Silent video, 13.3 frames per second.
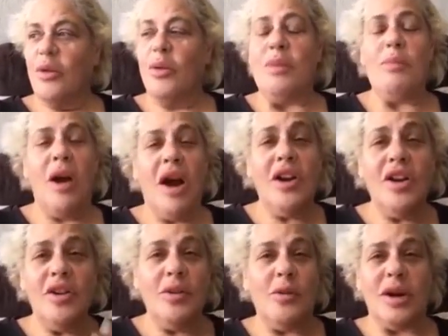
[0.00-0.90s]
We
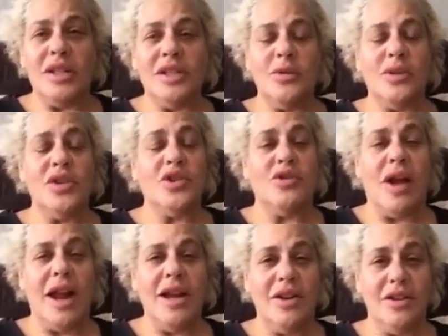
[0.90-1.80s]
partnered once with
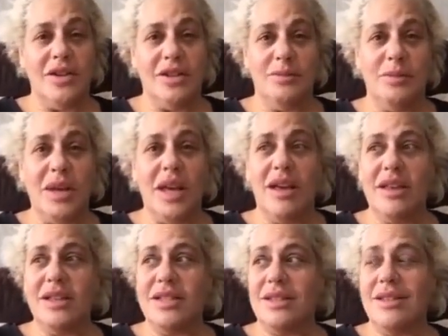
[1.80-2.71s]
Shriners
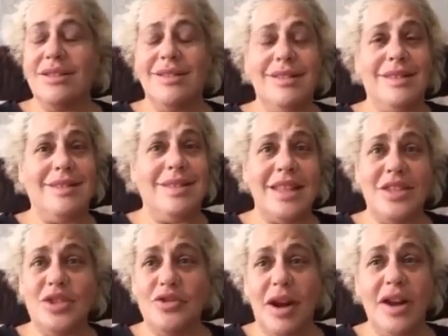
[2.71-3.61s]
because
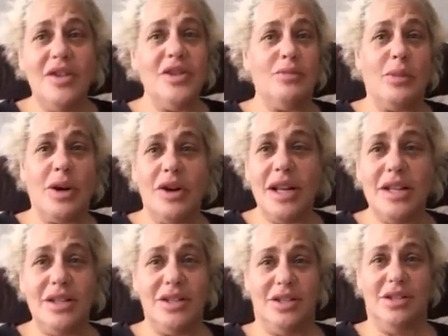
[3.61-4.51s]
that's Shriners Burn
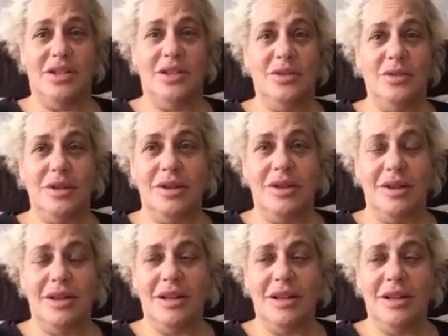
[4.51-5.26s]
Institute.